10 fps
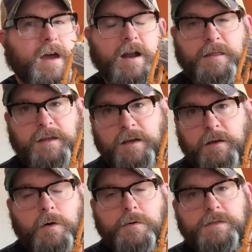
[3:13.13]
and I think it
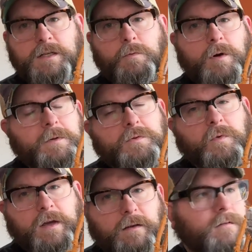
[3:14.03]
goes anywhere
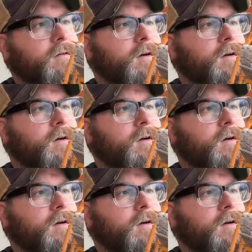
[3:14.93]
between